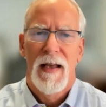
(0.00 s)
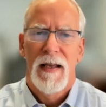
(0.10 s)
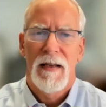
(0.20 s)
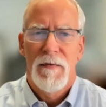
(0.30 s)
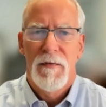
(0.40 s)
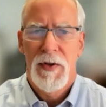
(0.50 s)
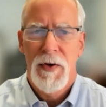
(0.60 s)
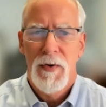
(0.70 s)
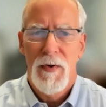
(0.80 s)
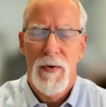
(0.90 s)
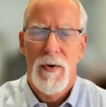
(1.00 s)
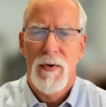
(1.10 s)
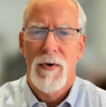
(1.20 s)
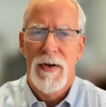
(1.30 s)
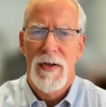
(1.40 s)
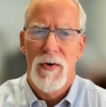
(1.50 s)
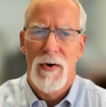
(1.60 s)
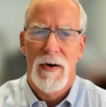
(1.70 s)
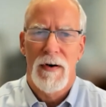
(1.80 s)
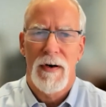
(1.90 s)
If you or
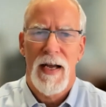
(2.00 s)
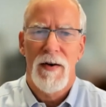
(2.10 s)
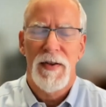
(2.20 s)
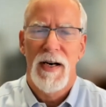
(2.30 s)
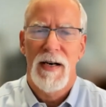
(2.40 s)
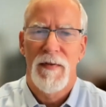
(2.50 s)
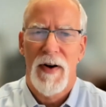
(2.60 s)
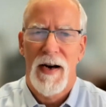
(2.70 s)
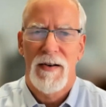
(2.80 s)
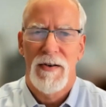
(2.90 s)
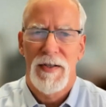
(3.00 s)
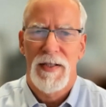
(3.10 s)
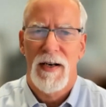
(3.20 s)
your healthcare providers